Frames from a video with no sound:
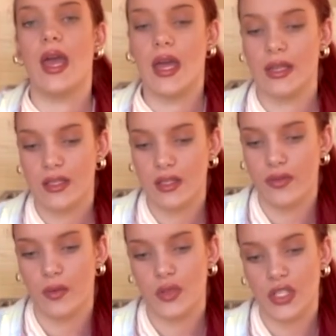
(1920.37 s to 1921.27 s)
and this is
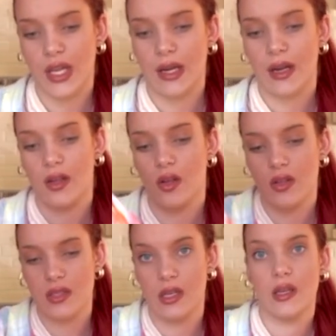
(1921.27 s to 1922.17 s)
from Shein. I got
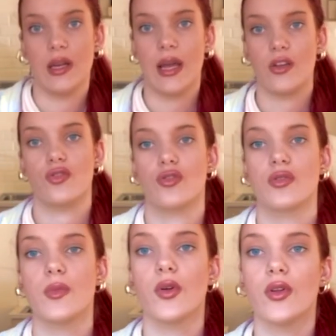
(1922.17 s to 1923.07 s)
this in an extra
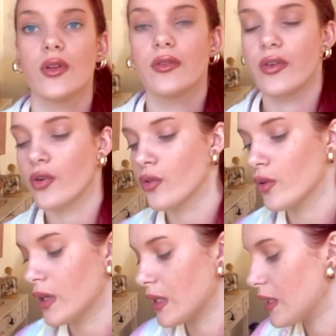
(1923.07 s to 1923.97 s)
small, I
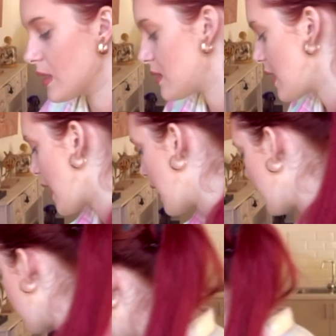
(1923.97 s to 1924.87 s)
already didn't say.